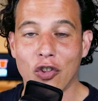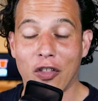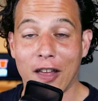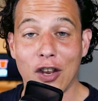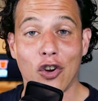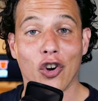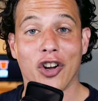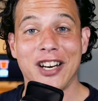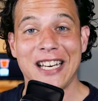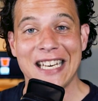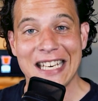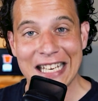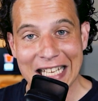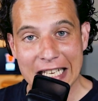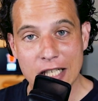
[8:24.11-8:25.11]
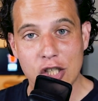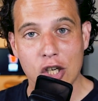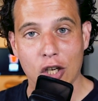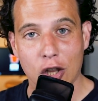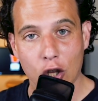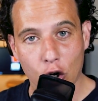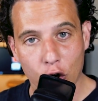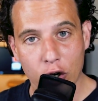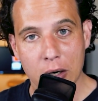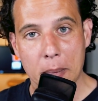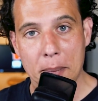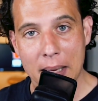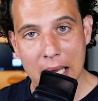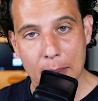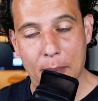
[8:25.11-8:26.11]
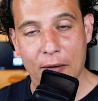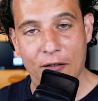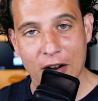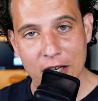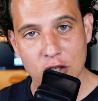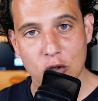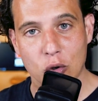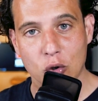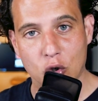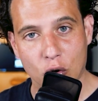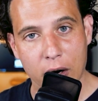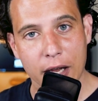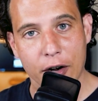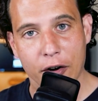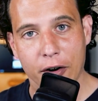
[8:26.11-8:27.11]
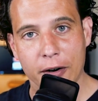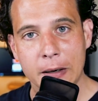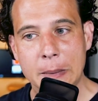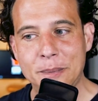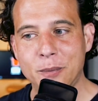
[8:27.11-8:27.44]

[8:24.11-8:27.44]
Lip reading: that you're going to need to learn to be a professional trader